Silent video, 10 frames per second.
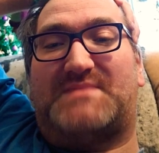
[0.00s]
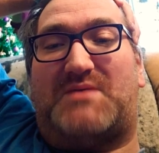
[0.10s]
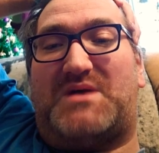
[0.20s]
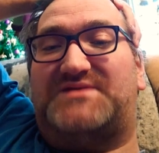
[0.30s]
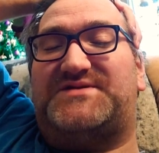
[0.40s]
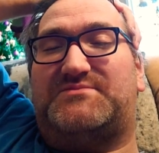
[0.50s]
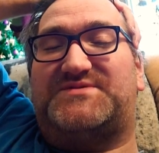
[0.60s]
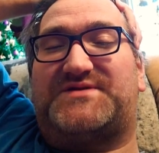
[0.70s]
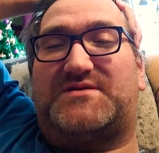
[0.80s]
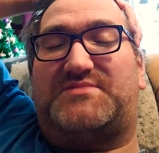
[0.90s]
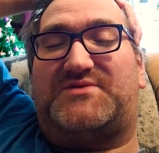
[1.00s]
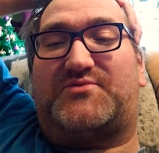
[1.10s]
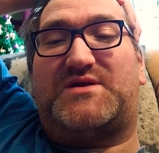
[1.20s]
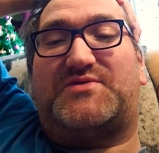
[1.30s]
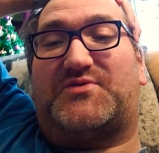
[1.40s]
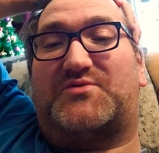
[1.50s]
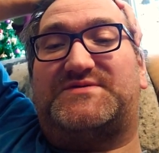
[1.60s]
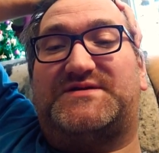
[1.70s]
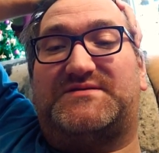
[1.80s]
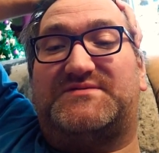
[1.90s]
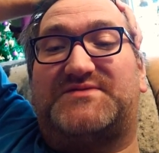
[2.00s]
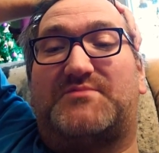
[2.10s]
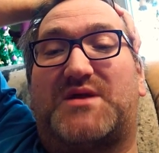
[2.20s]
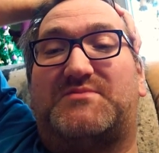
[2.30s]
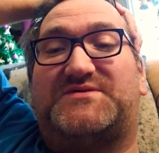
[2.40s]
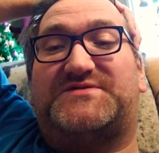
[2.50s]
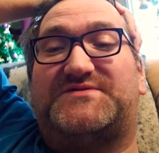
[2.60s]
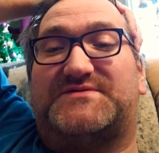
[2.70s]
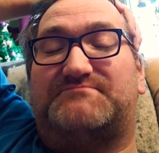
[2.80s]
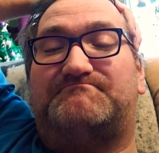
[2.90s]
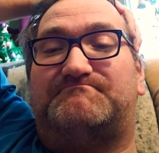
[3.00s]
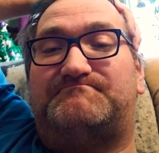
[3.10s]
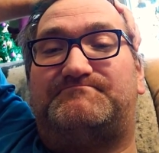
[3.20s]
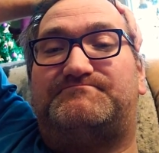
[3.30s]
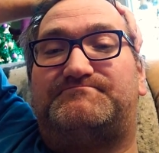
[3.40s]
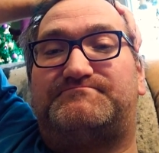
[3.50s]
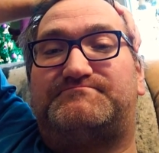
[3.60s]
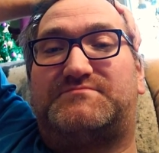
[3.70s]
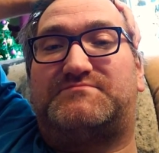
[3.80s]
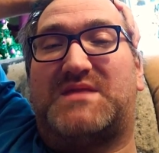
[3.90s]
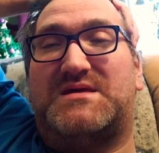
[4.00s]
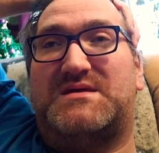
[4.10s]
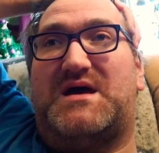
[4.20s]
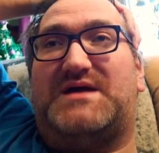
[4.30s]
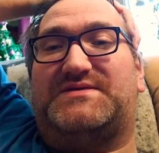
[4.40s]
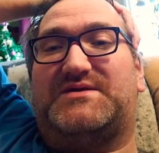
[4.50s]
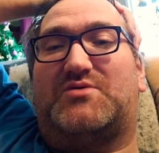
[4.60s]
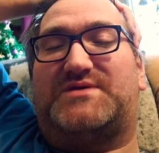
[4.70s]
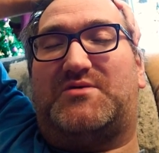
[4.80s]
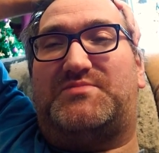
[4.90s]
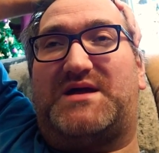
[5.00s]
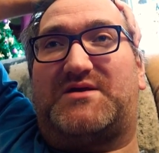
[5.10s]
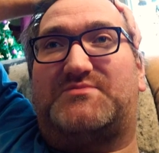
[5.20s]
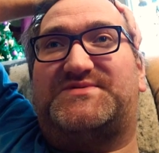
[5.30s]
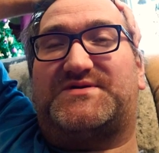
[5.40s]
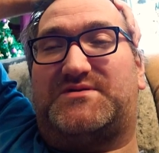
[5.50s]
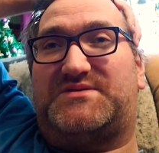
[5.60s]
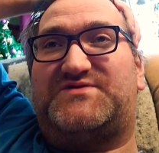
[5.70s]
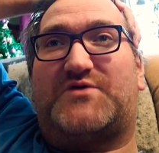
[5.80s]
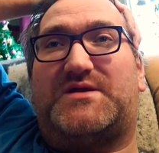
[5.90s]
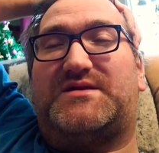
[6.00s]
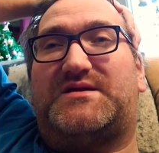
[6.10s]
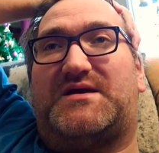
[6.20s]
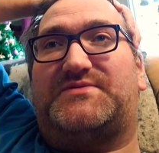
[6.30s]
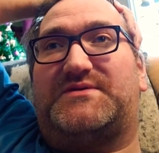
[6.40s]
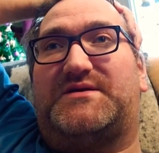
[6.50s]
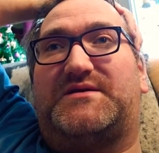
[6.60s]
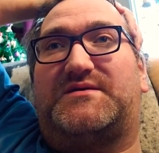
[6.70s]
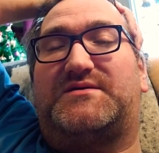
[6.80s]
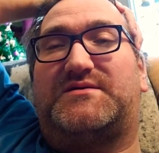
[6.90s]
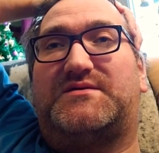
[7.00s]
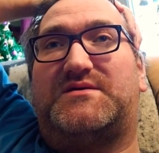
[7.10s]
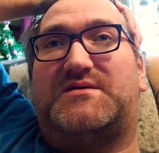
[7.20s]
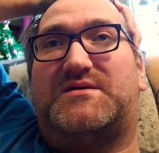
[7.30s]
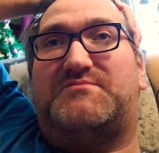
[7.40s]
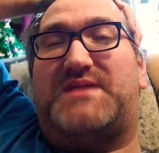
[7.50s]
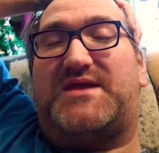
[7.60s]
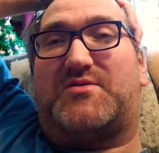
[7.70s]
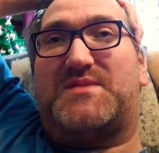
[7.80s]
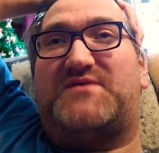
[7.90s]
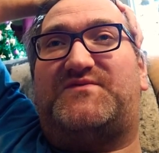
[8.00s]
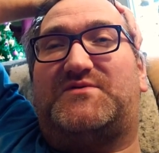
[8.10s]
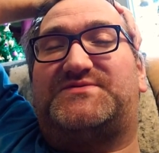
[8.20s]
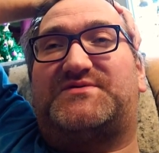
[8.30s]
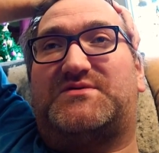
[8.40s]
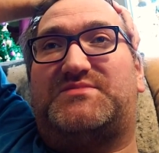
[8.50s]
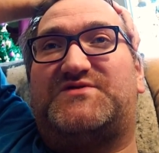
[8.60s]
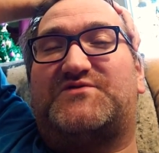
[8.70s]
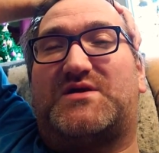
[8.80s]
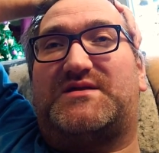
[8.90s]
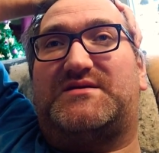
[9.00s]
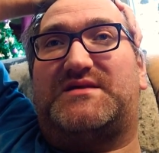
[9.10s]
My team is going to be 3-13 this upcoming season. I think Odell Beckham is going to be traded. I think Baker Mayfield's going to be traded.